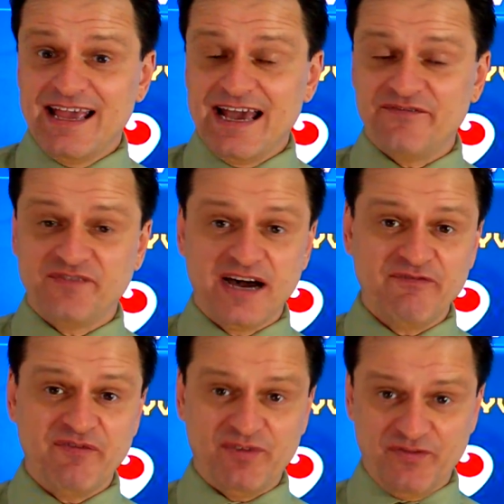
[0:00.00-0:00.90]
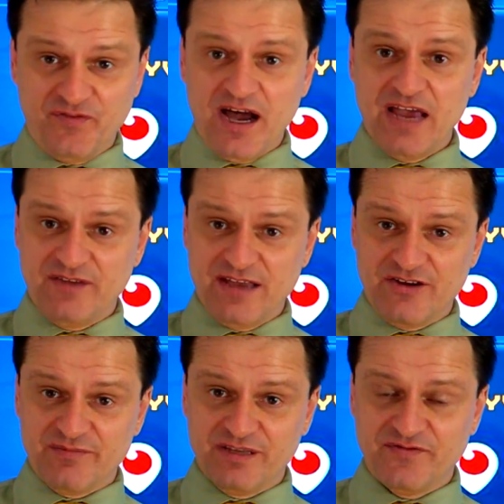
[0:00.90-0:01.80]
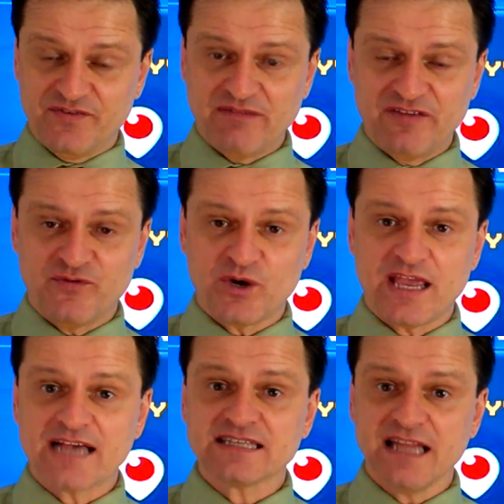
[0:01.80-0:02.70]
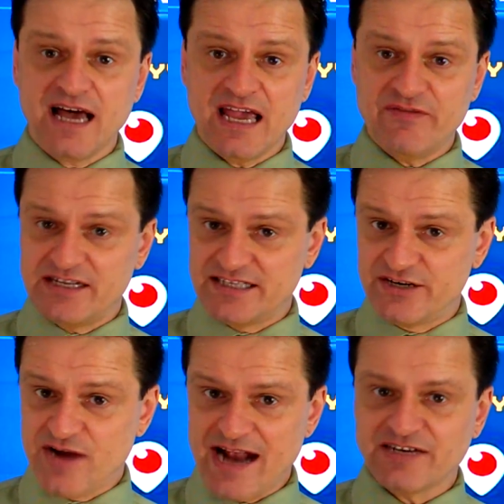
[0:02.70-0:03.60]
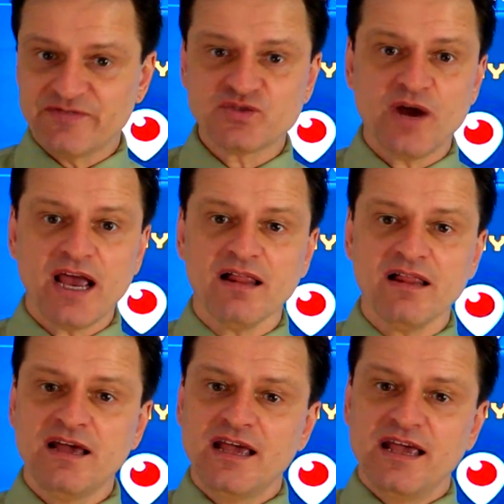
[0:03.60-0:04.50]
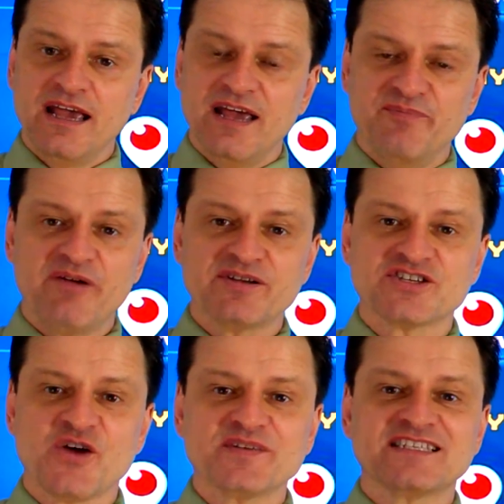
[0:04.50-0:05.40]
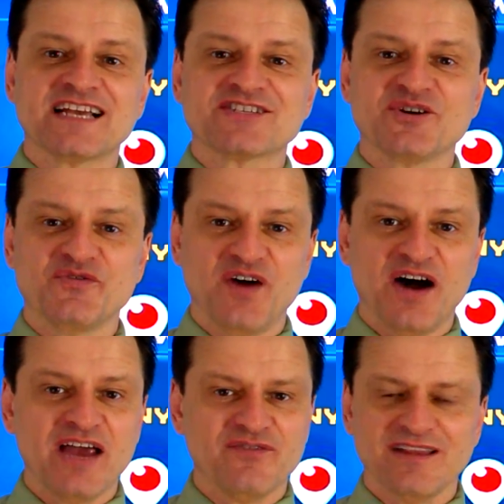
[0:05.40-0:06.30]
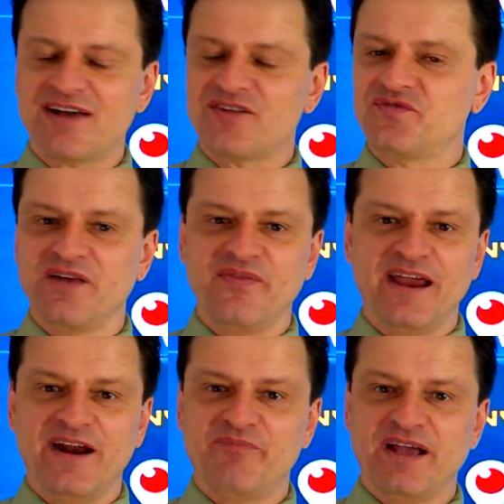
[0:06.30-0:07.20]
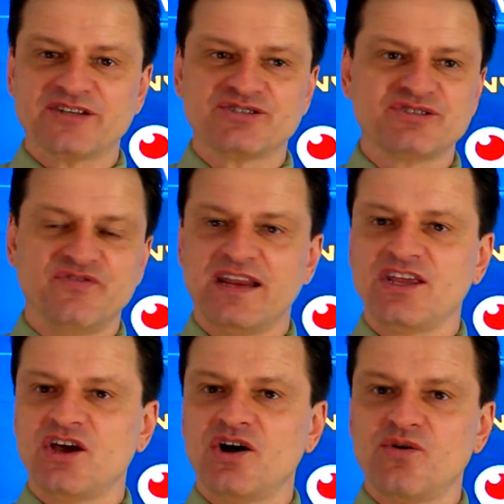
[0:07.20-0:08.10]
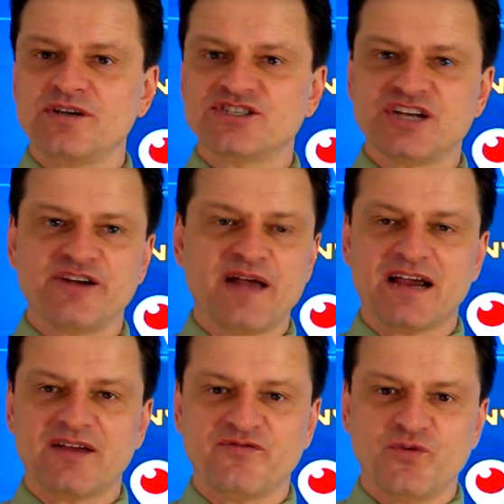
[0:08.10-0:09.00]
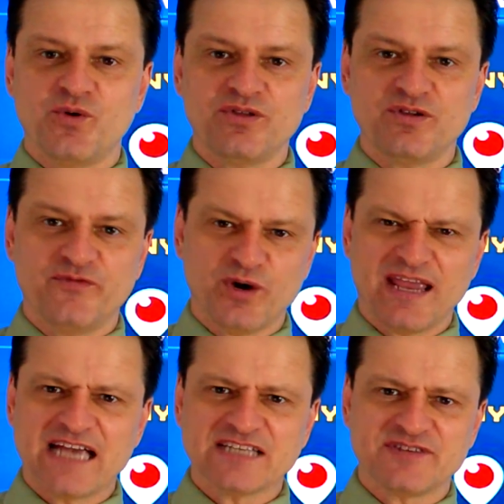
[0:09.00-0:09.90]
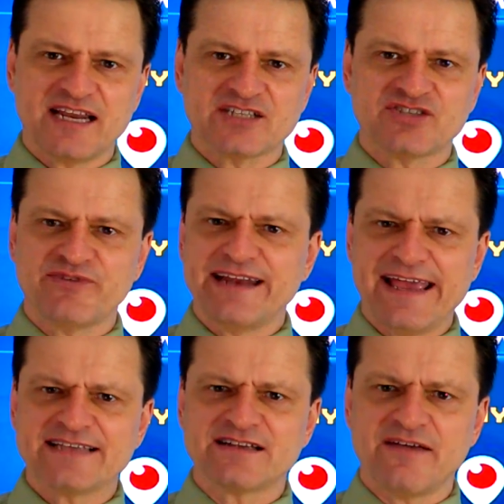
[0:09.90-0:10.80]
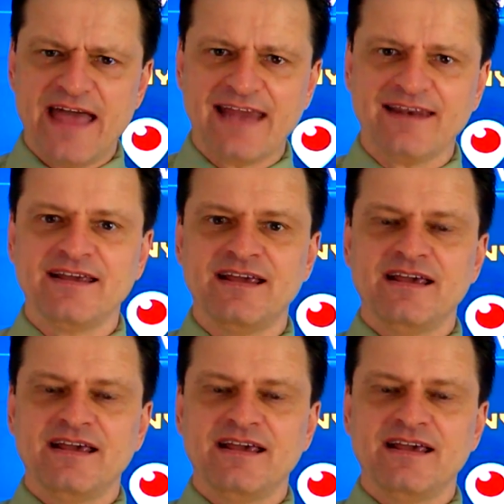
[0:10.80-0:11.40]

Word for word: At 5.55, get your complete five-day forecast live, and it's interactive as well. And Periscope at 6.05, a lot of fun there. Pictures, video, we share back and forth. Your forecast for the next three days on that.